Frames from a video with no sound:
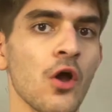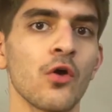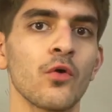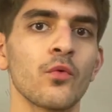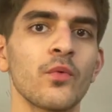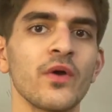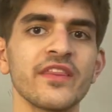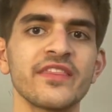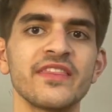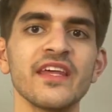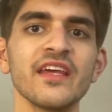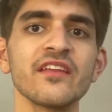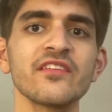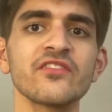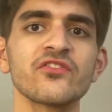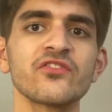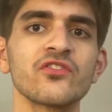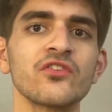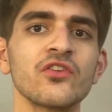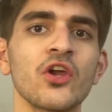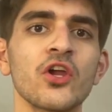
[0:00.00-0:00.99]
With
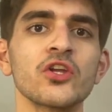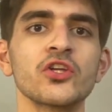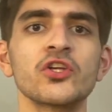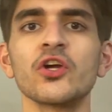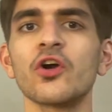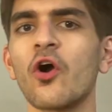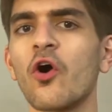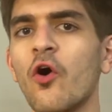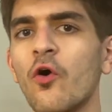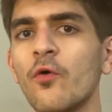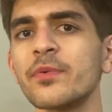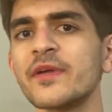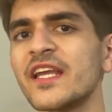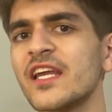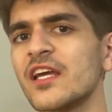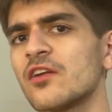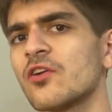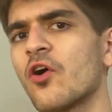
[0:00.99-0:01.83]
this, your HomeKit